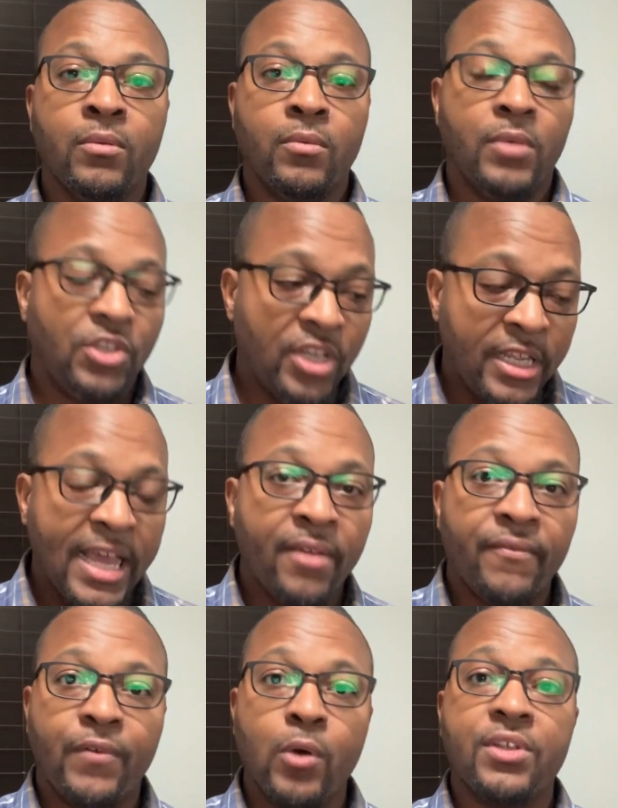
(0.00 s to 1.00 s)
which and
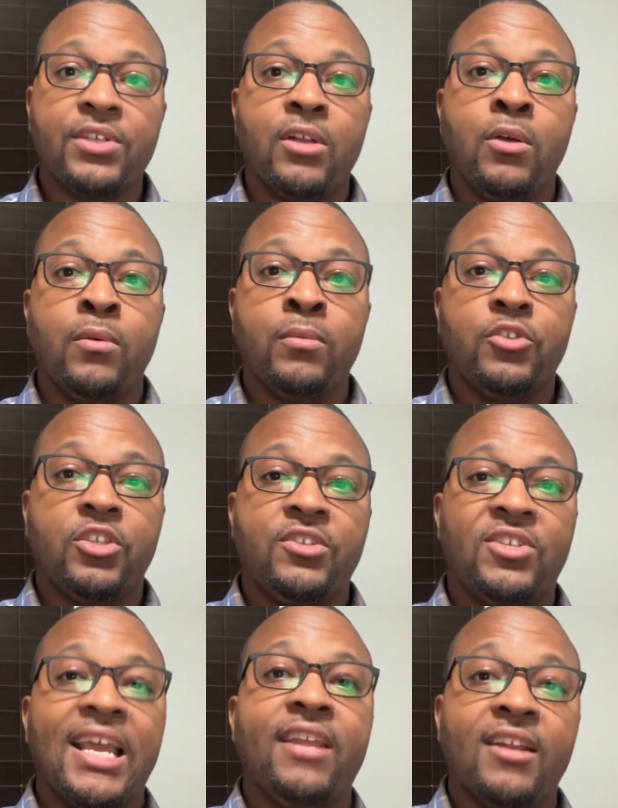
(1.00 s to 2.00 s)
yet focus on
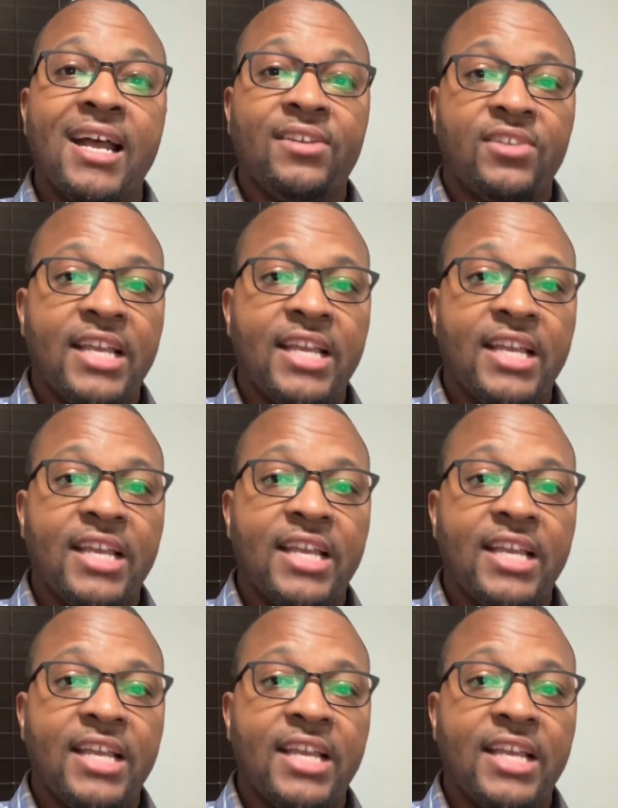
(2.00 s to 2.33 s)
standardized